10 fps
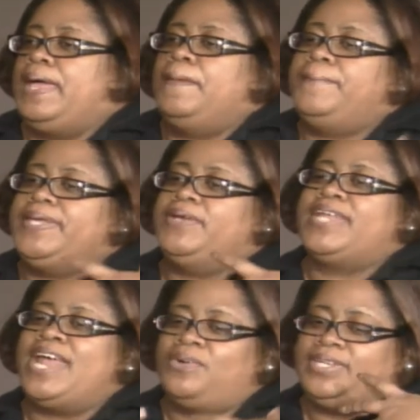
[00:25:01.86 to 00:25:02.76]
help build
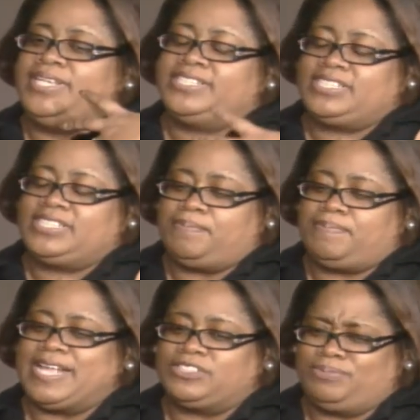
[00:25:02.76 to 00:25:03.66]
not only just the
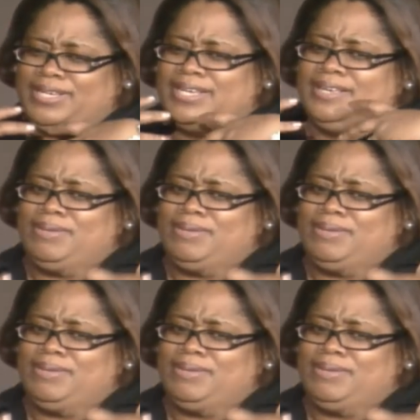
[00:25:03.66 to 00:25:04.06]
apostle, but